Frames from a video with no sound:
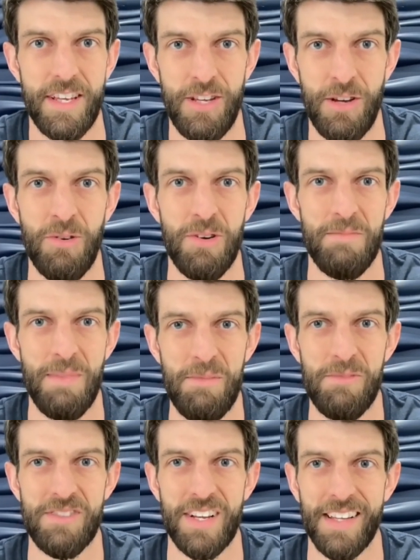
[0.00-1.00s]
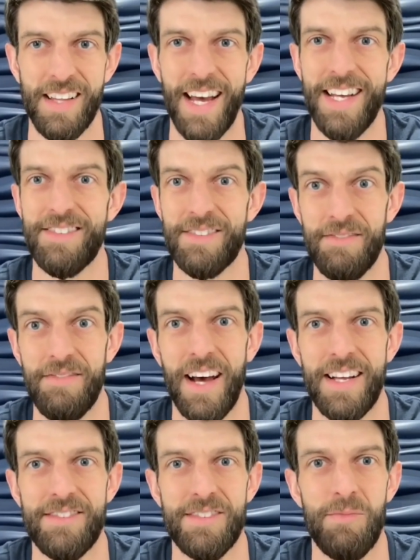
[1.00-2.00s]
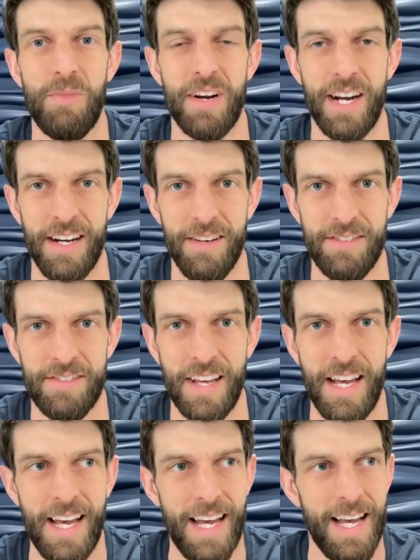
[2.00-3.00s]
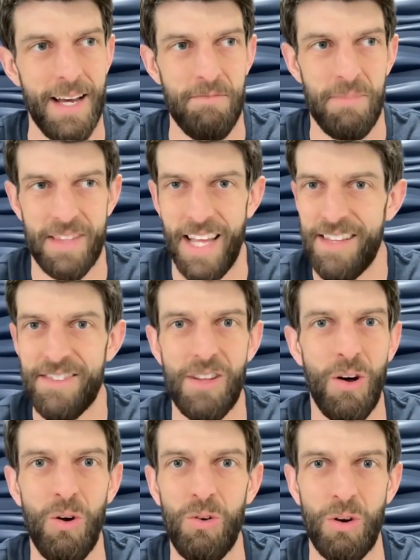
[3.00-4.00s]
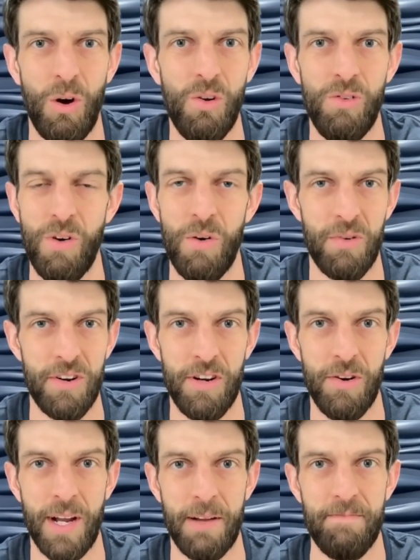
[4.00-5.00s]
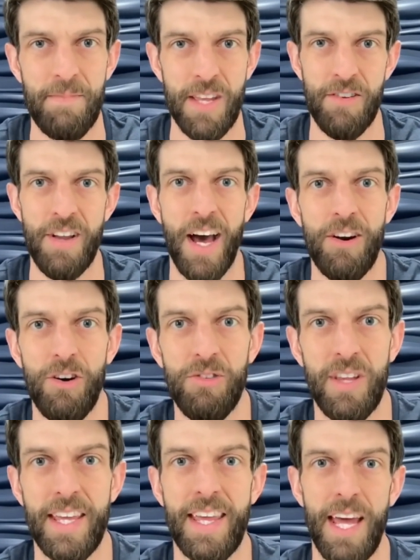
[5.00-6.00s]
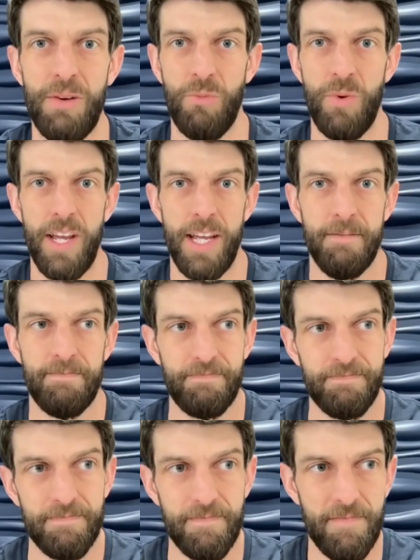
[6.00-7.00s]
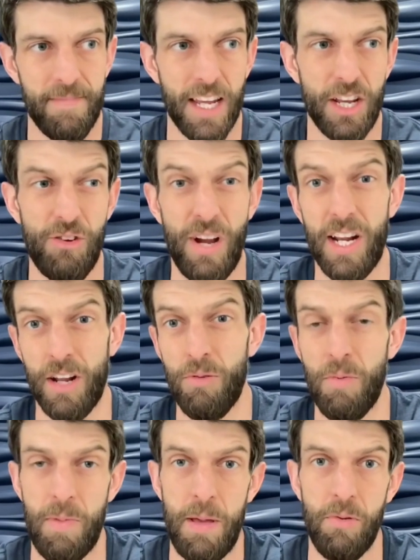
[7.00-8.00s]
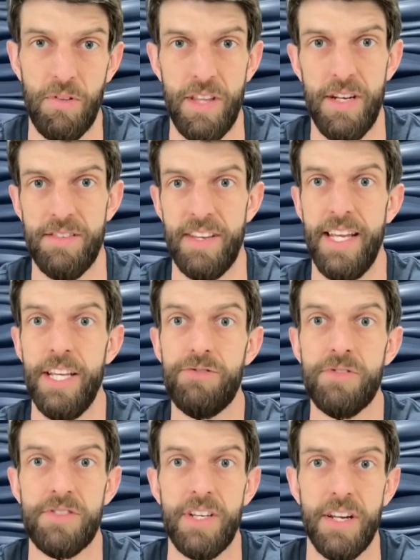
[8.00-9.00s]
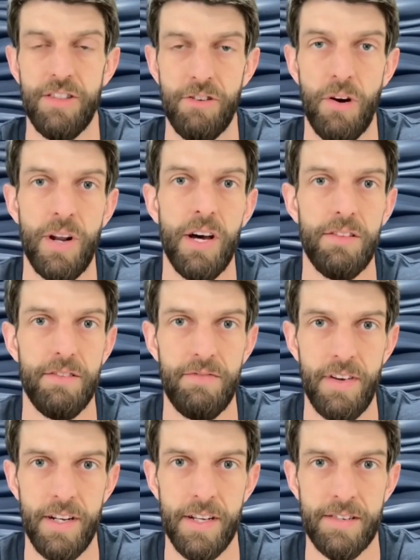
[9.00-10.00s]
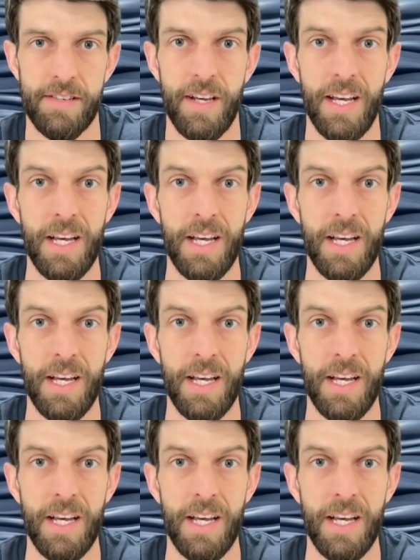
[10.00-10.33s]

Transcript: your members and clients to find somewhere else, but that's the whole goal of what we're doing. You know, not only can we create a group of people that is interested in their own health and fitness,